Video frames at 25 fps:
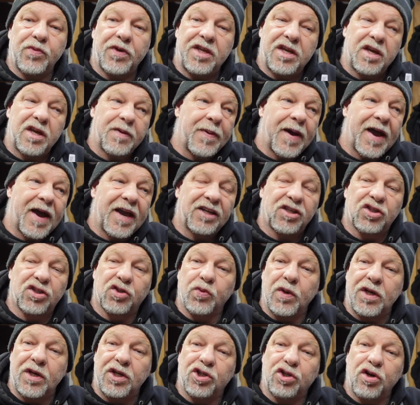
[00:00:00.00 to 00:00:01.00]
your bike's
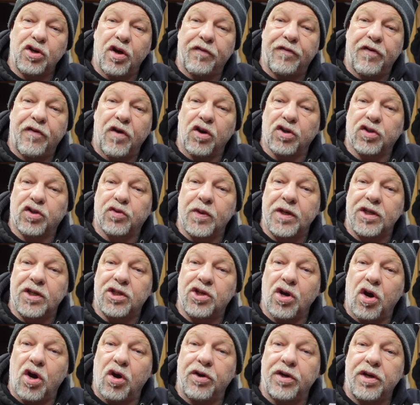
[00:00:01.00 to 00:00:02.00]
switched off or
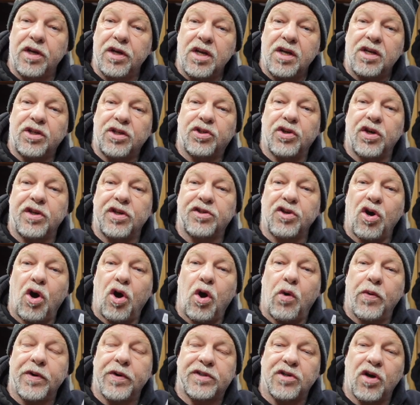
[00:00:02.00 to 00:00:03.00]
switched on, so it's
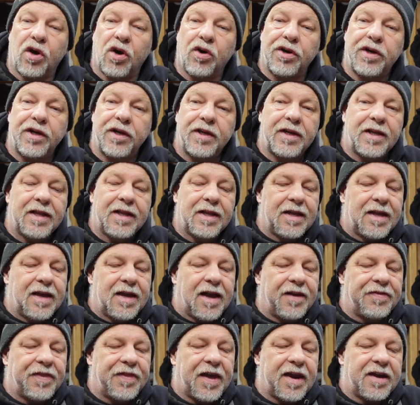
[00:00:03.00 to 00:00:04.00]
always on.
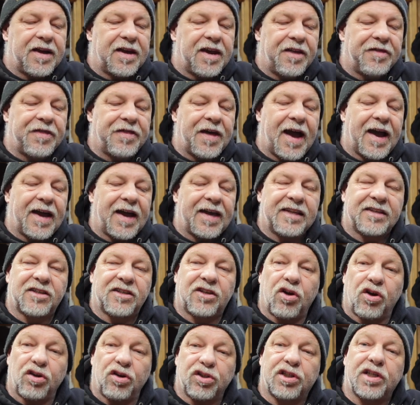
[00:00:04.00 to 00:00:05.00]
And then that is
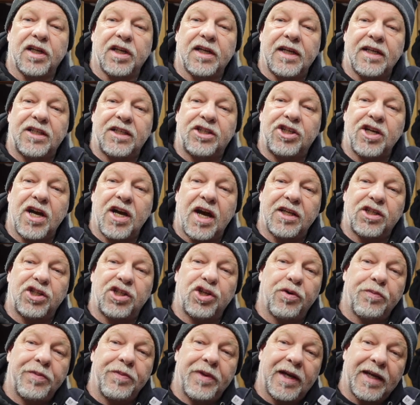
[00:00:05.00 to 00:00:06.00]
constantly
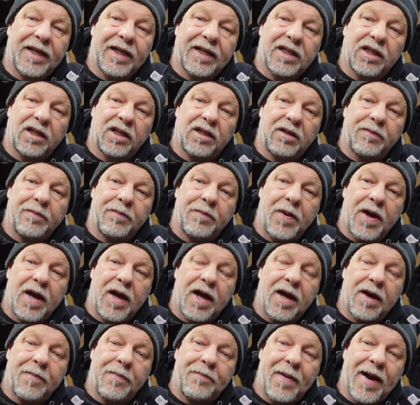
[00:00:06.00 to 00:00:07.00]
charging up the little
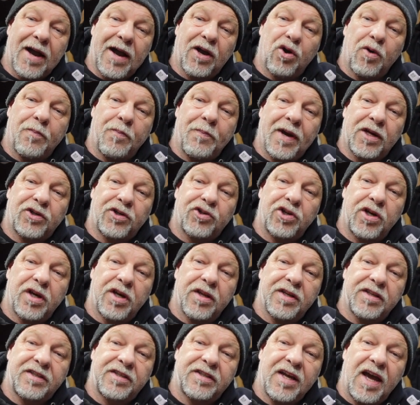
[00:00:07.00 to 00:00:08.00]
backup battery
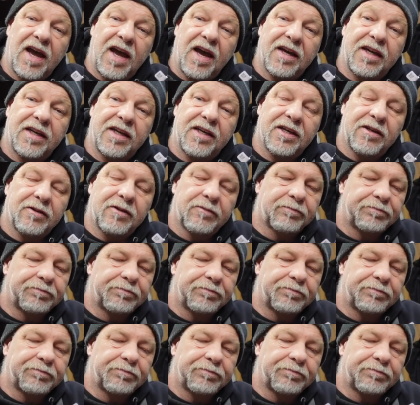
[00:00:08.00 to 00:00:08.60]
at the side.